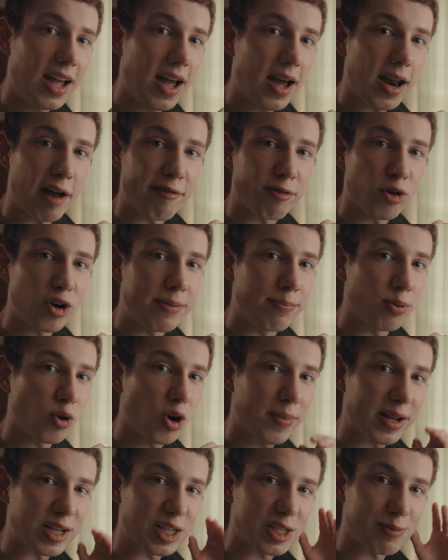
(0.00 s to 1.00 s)
I've already brought
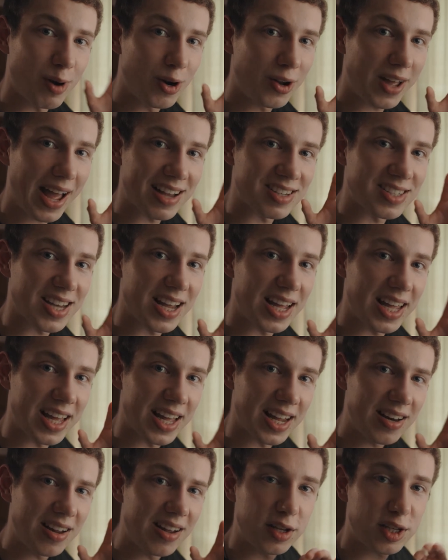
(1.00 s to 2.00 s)
my smoke asset
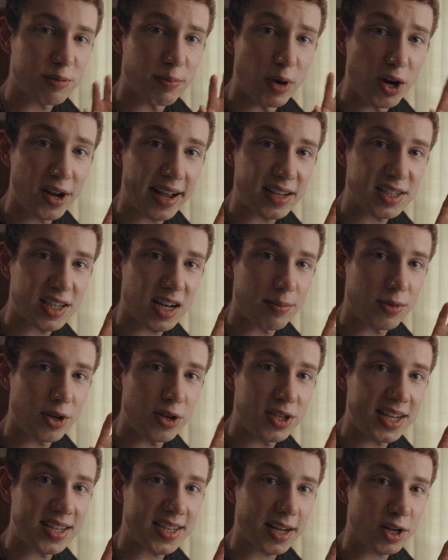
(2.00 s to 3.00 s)
in. This smoke asset I'm
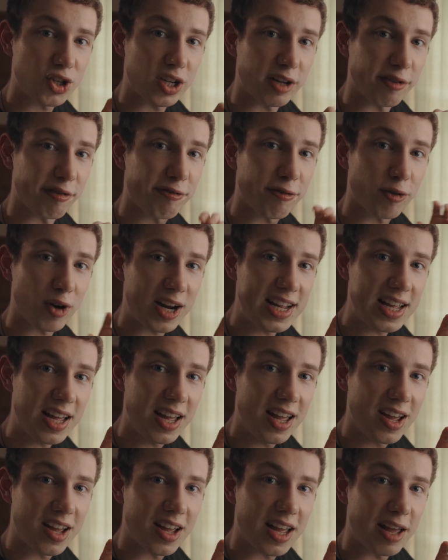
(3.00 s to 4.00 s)
using is actually free
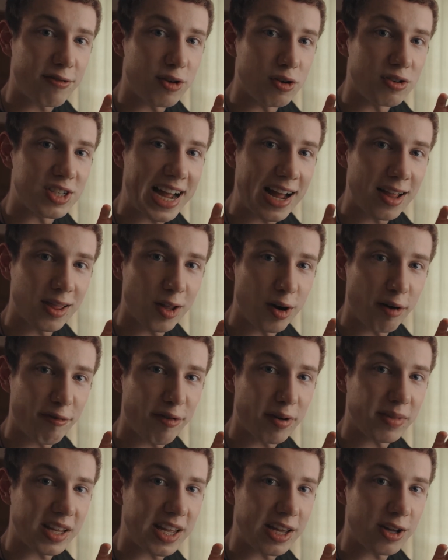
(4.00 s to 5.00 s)
if you download it
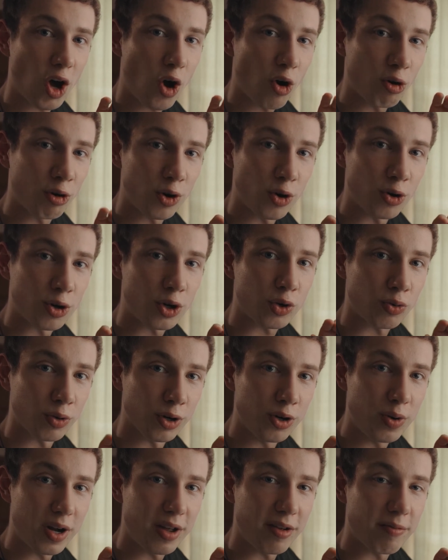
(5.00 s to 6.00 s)
from the Corridor
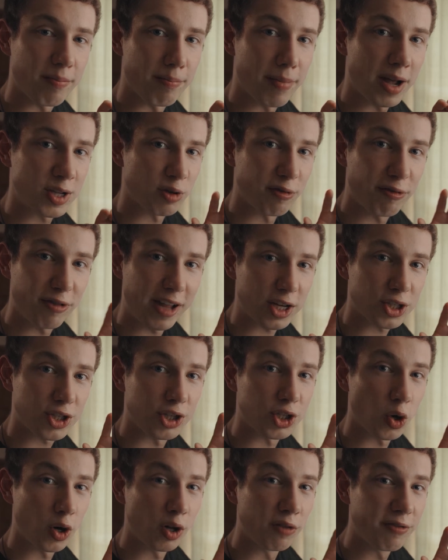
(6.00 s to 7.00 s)
Crew muzzle flash
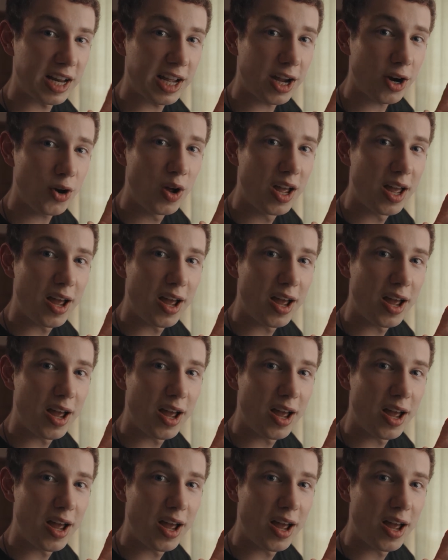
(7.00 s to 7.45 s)
tutorial video.